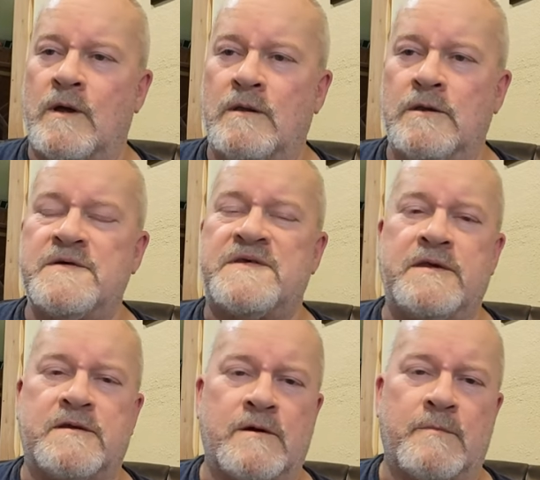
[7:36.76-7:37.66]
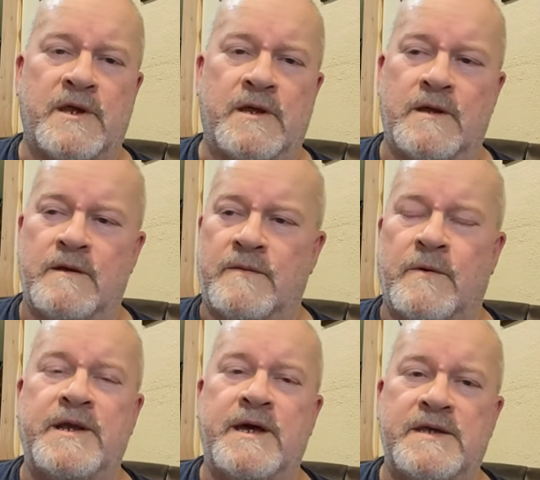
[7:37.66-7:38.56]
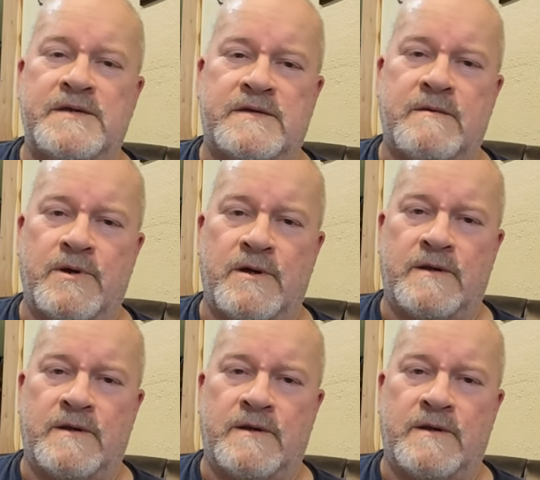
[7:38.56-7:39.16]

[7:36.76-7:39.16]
Lucy took me three days to,